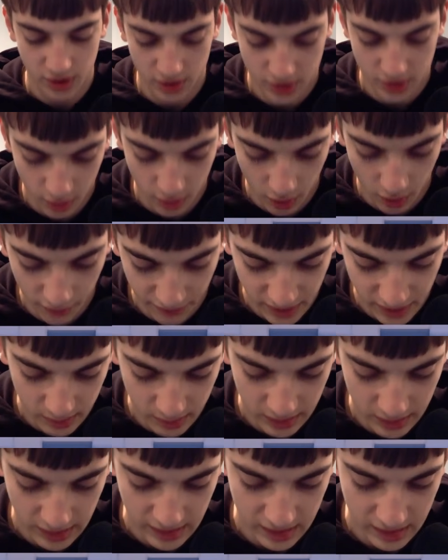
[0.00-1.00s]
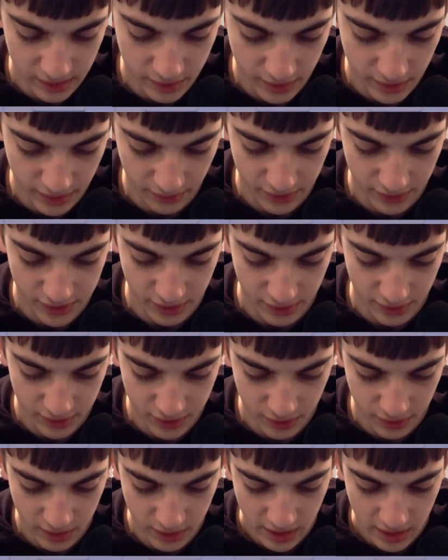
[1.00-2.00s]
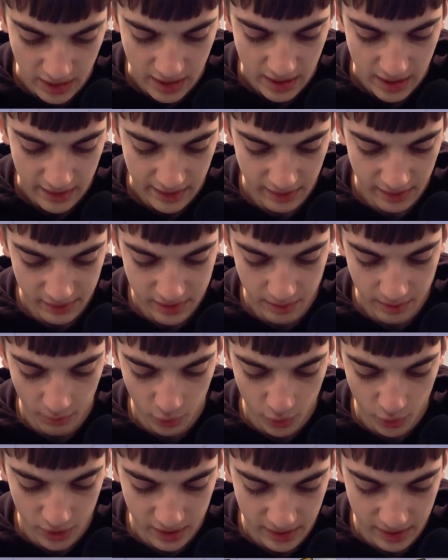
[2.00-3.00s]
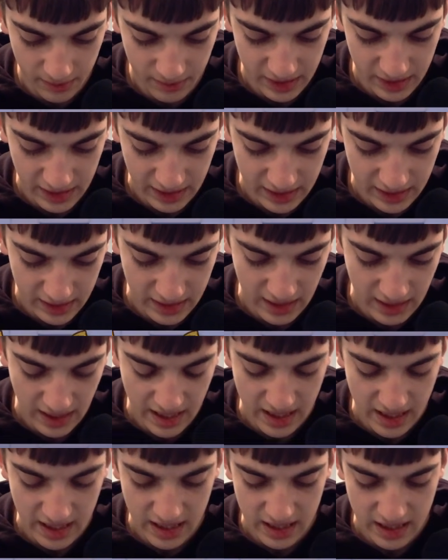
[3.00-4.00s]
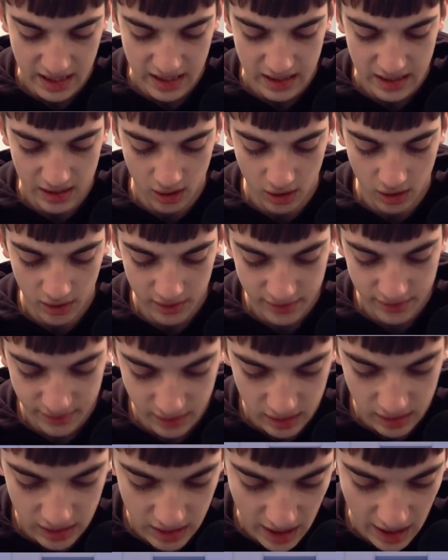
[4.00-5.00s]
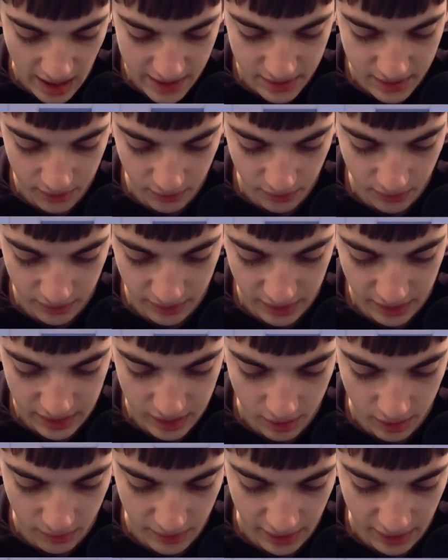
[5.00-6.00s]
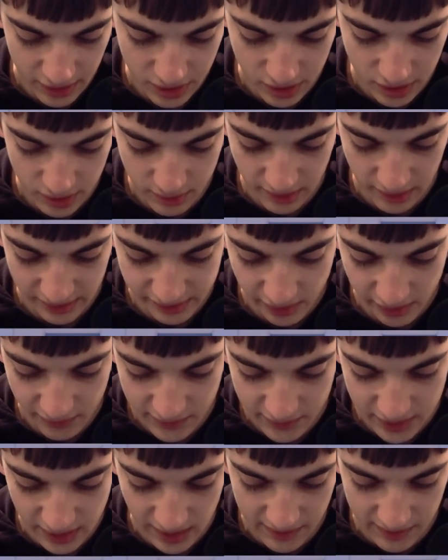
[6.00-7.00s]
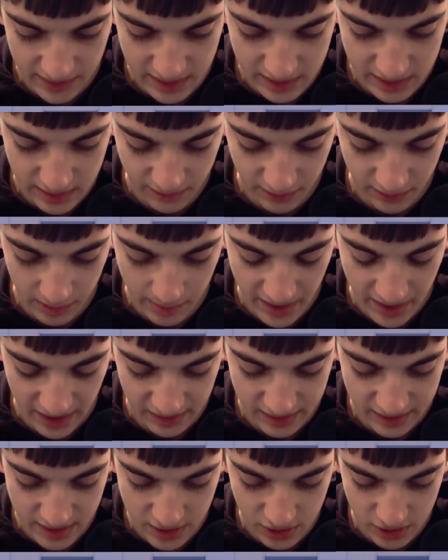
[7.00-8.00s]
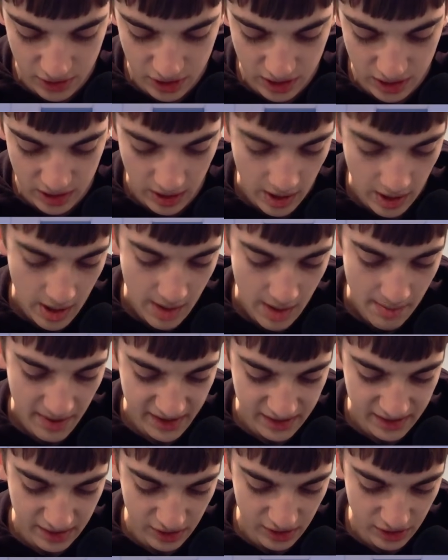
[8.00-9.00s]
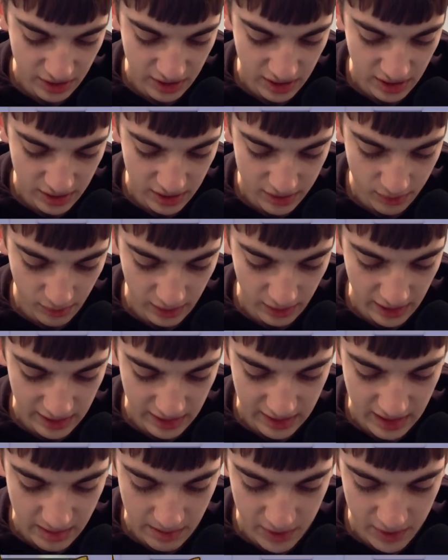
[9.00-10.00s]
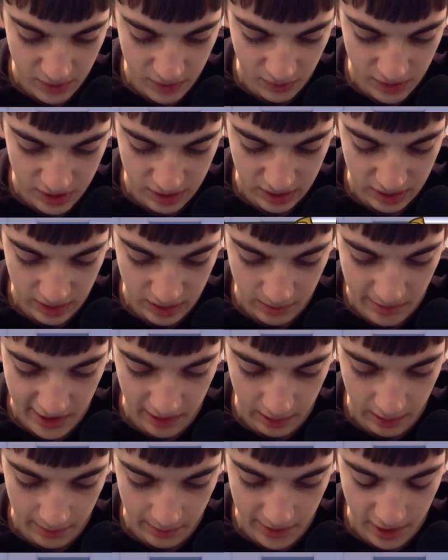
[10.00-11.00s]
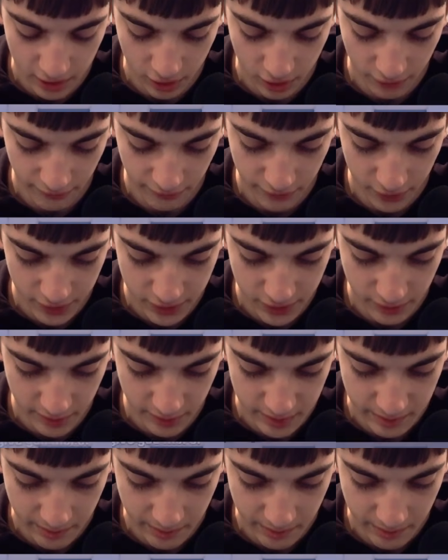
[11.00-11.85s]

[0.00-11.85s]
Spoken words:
So hopefully we can get it to a 3-star soon. There's the mortar that we needed. And honestly, I don't really know what I should do next. Obviously, I have this in for the P.E.K.K.A. Synergy. P.E.K.K.A. Synergy does do a lot of damage, which is going to be a little bit hurtful to us.